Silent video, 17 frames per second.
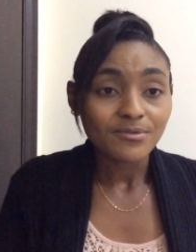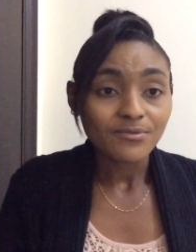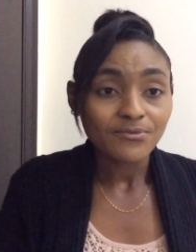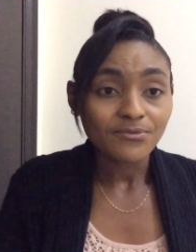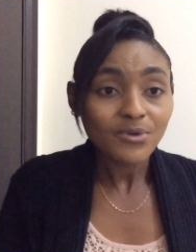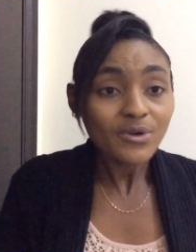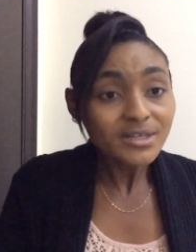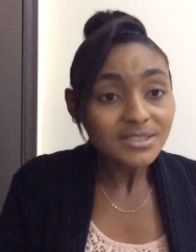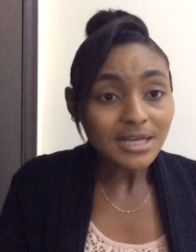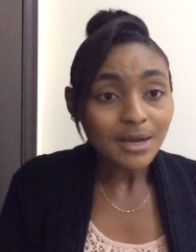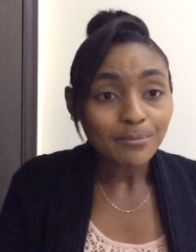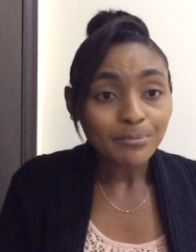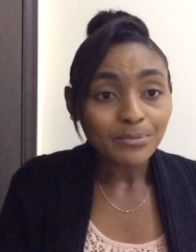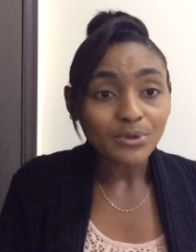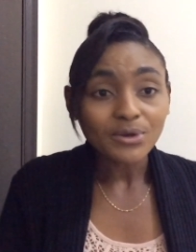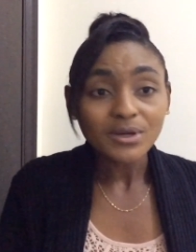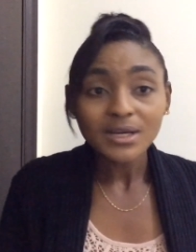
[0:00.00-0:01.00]
For
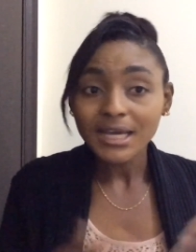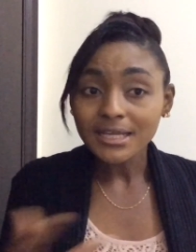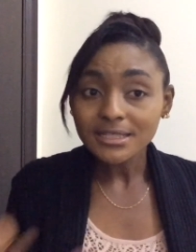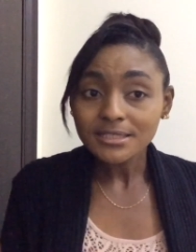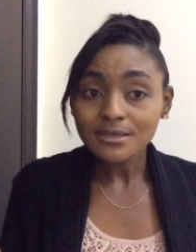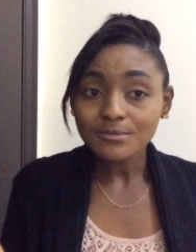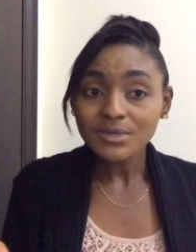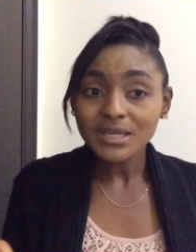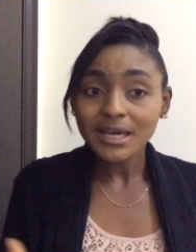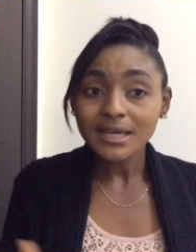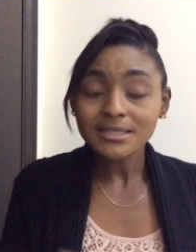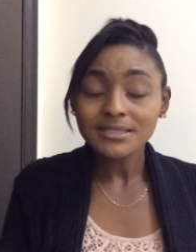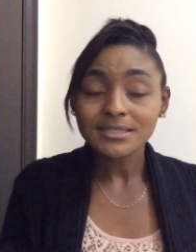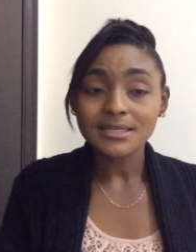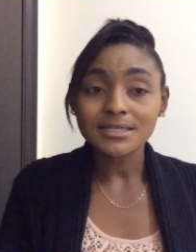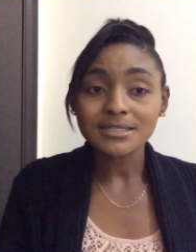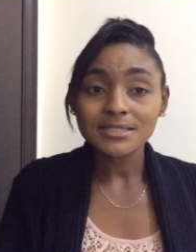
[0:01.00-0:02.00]
example, in some
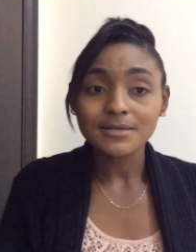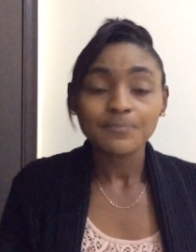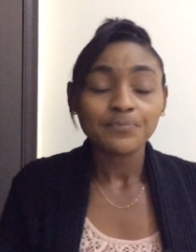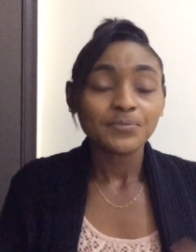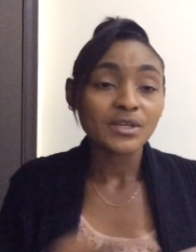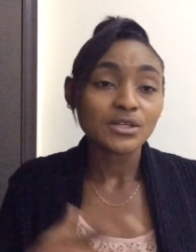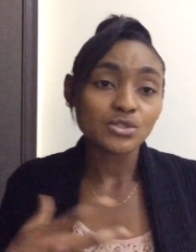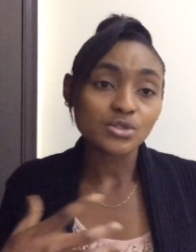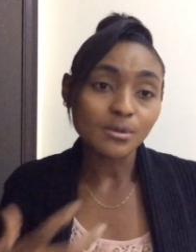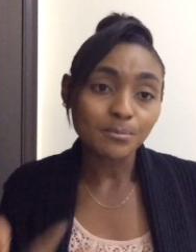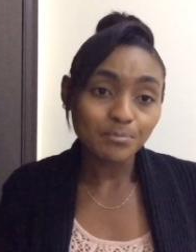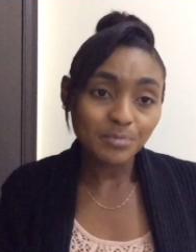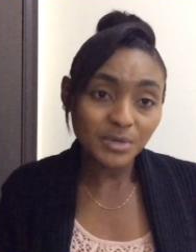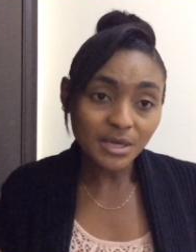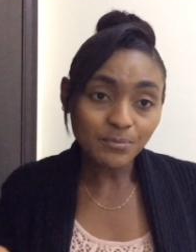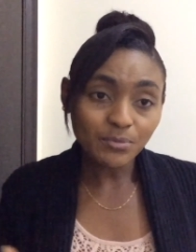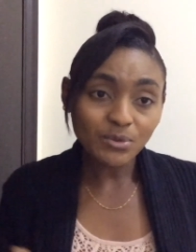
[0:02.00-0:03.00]
cases, some
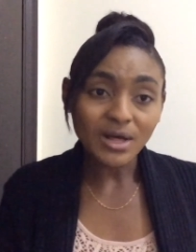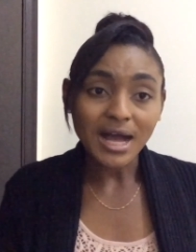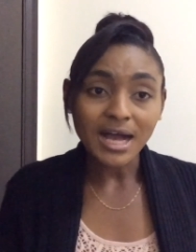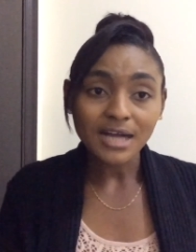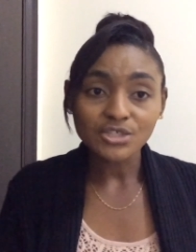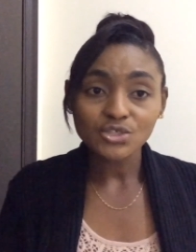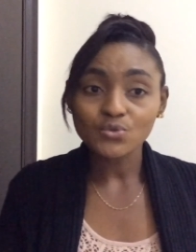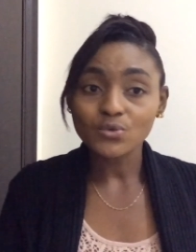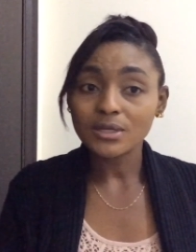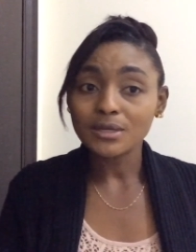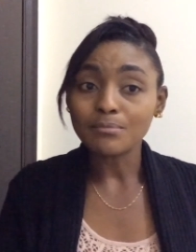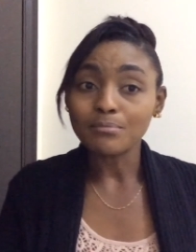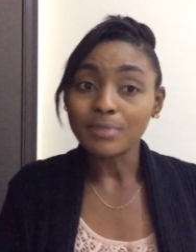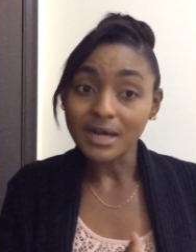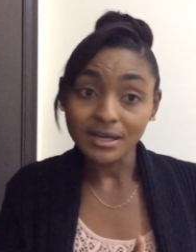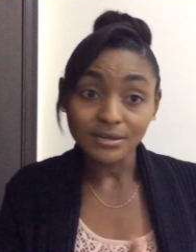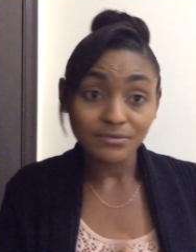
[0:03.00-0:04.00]
people actually
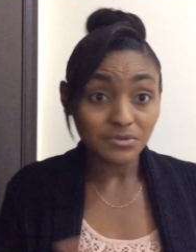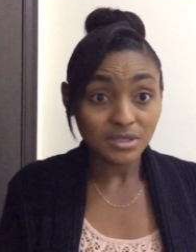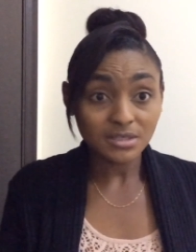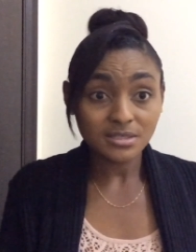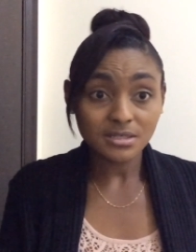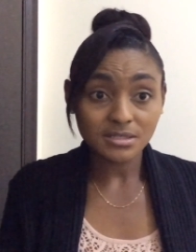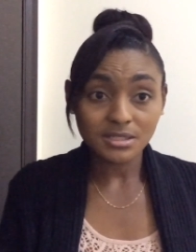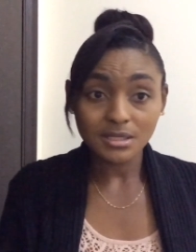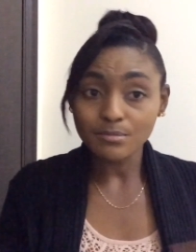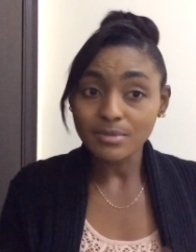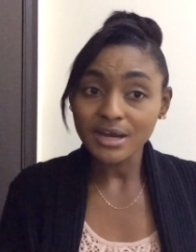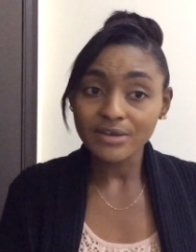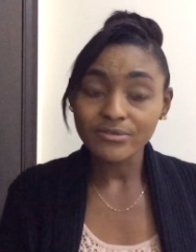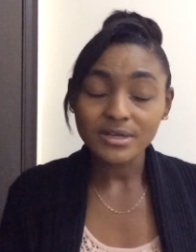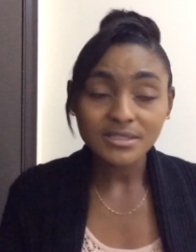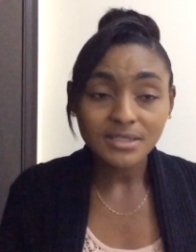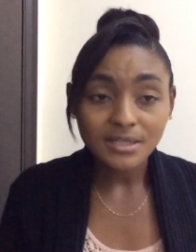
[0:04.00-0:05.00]
buy visas. They buy
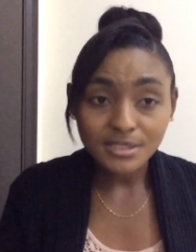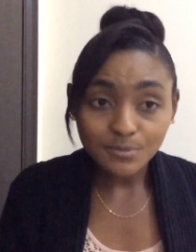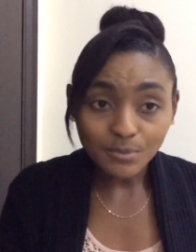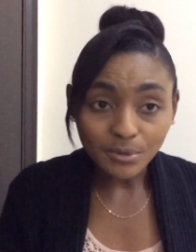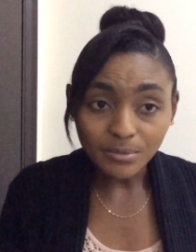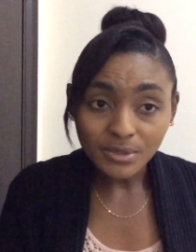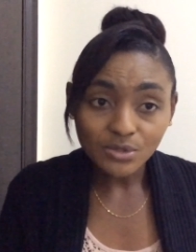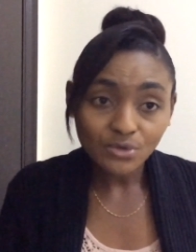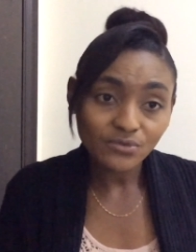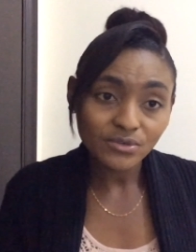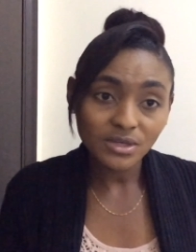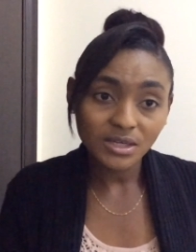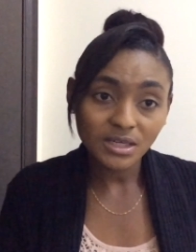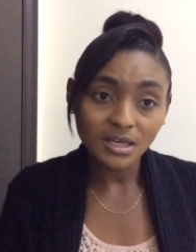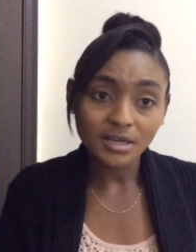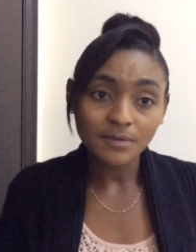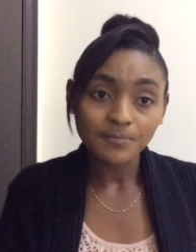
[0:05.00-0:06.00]
residence permit over
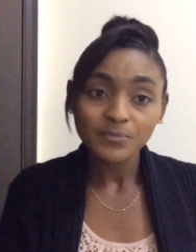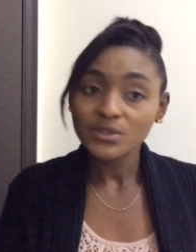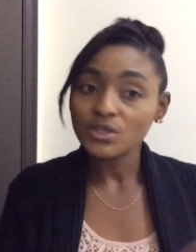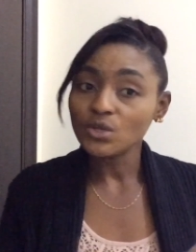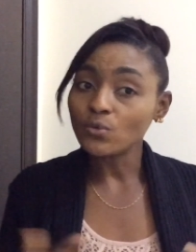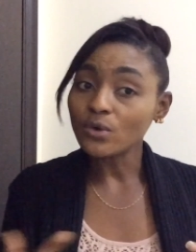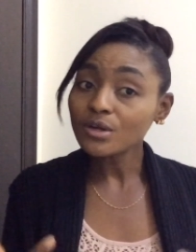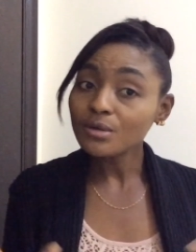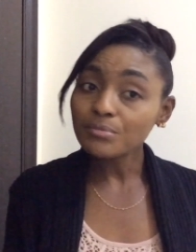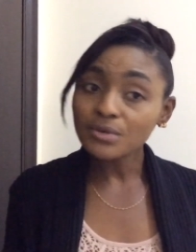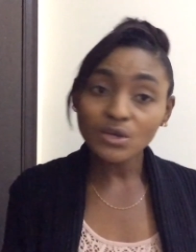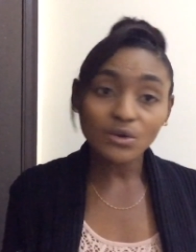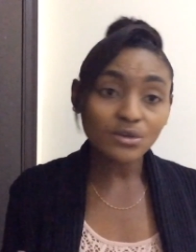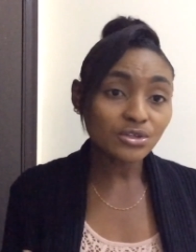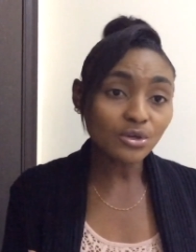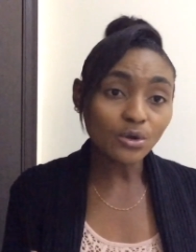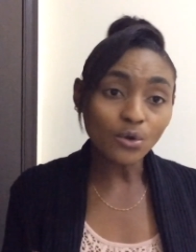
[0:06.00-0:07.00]
here. You want to be
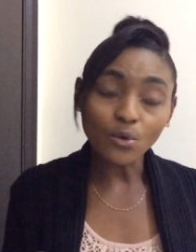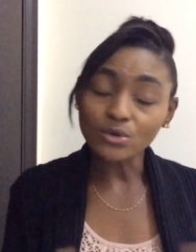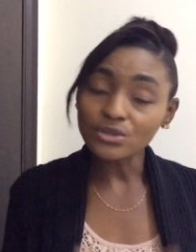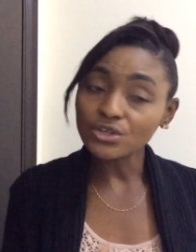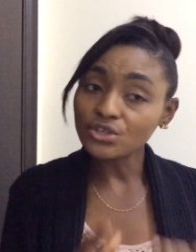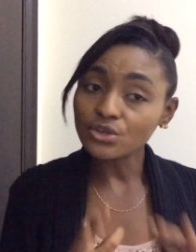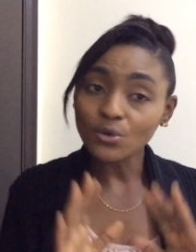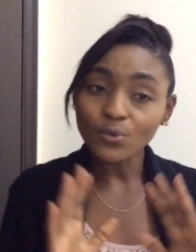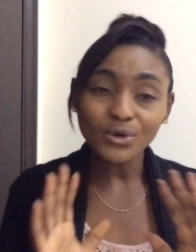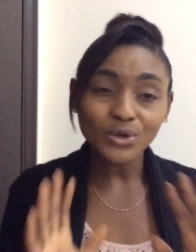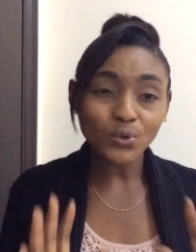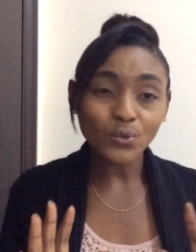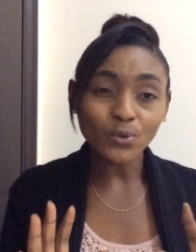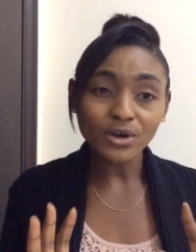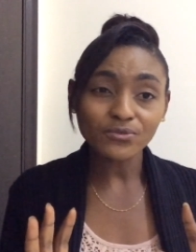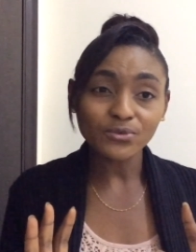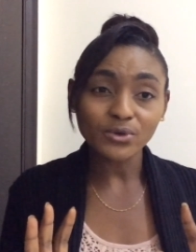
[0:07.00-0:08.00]
on your own. You don't want to
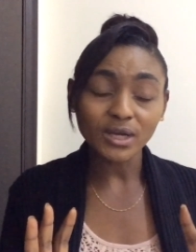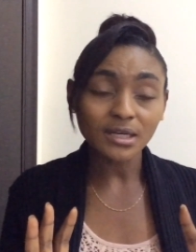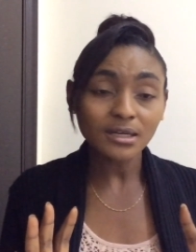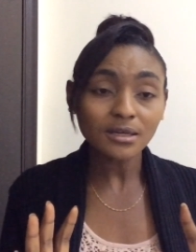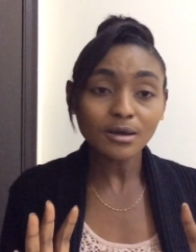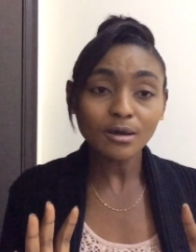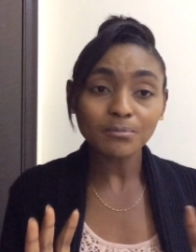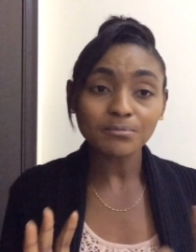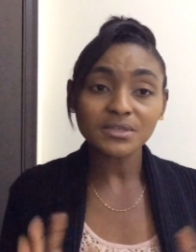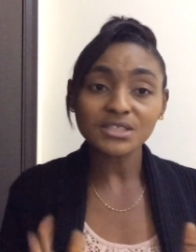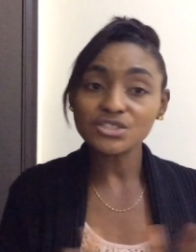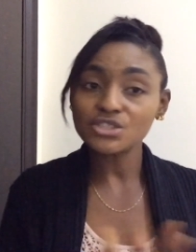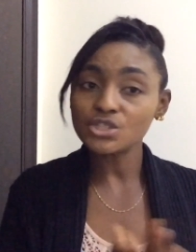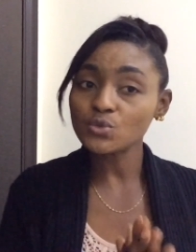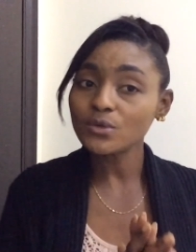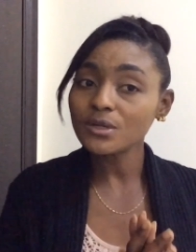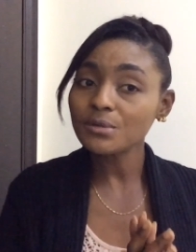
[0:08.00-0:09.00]
work for any company. You
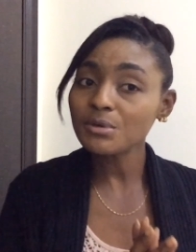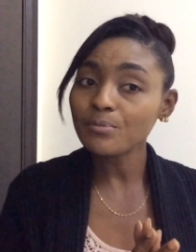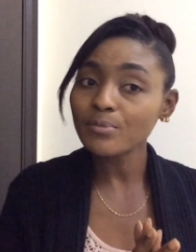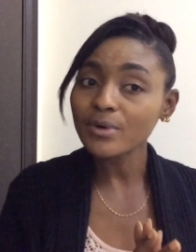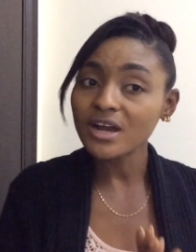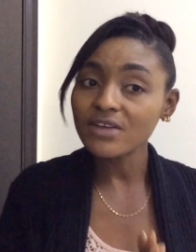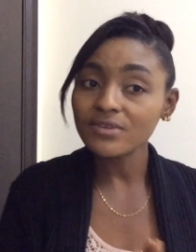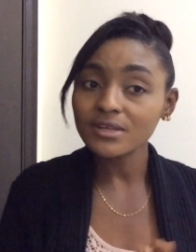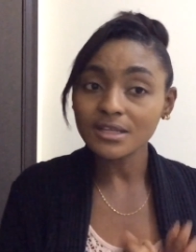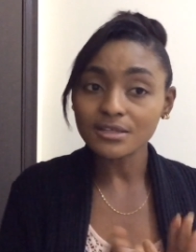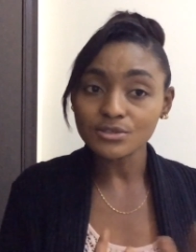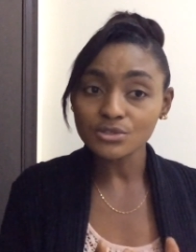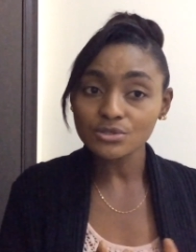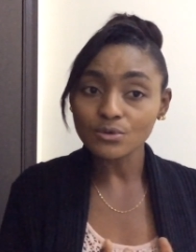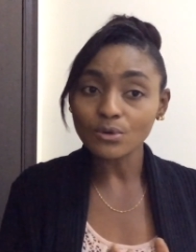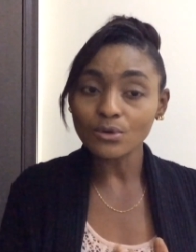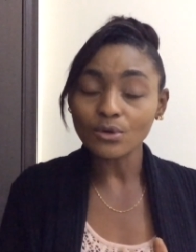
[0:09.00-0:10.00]
just want to be private and
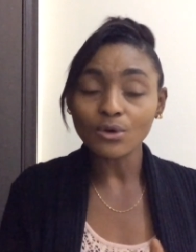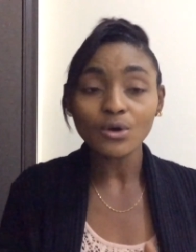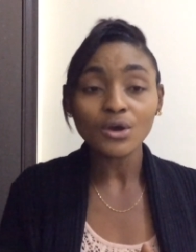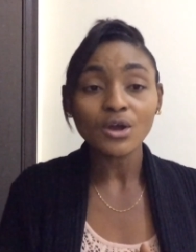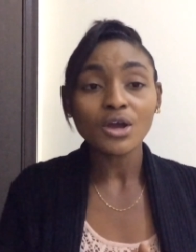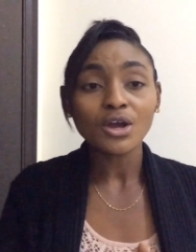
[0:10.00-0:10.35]
solo.